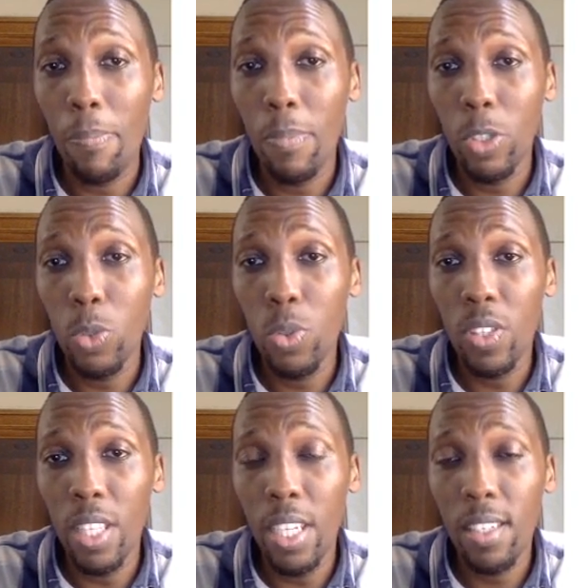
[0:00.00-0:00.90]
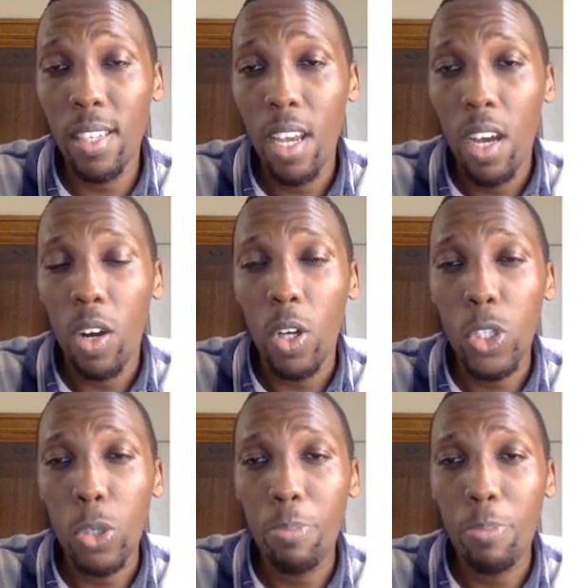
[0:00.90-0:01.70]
use this auto